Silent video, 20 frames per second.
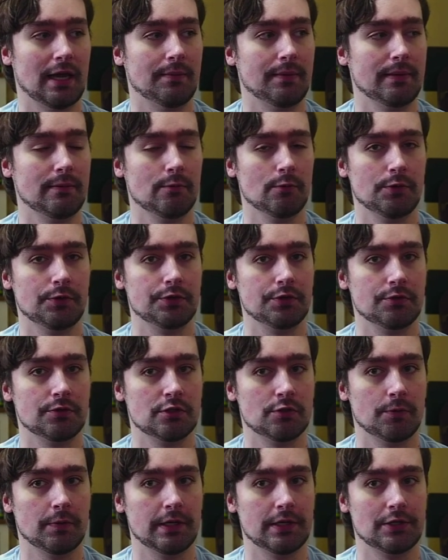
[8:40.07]
Maybe we'll do
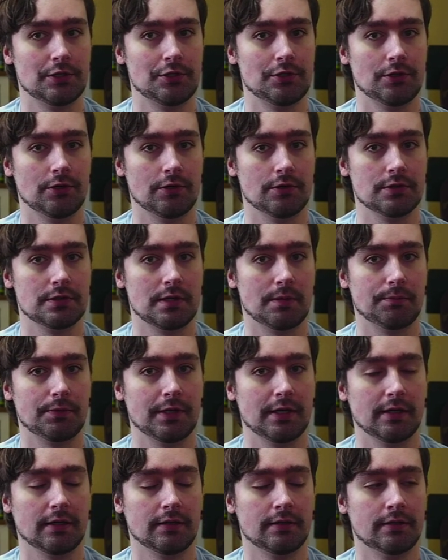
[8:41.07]
Twitch or something,